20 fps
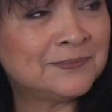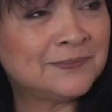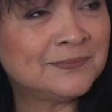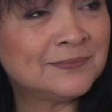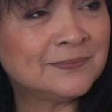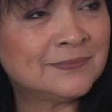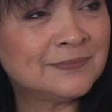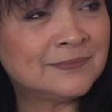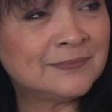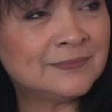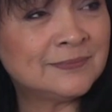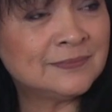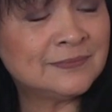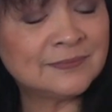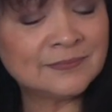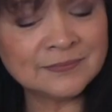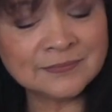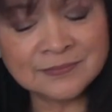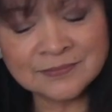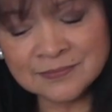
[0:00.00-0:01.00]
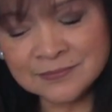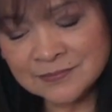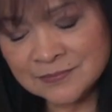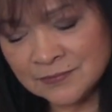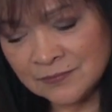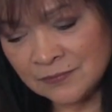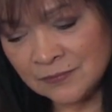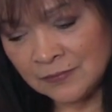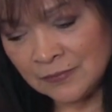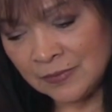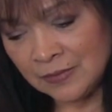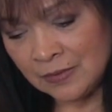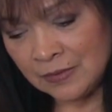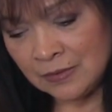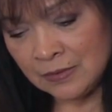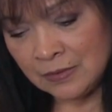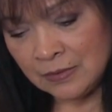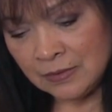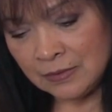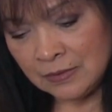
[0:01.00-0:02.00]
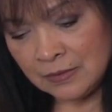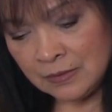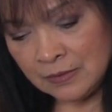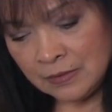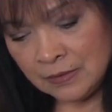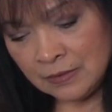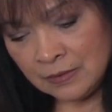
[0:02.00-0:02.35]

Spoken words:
[no speech]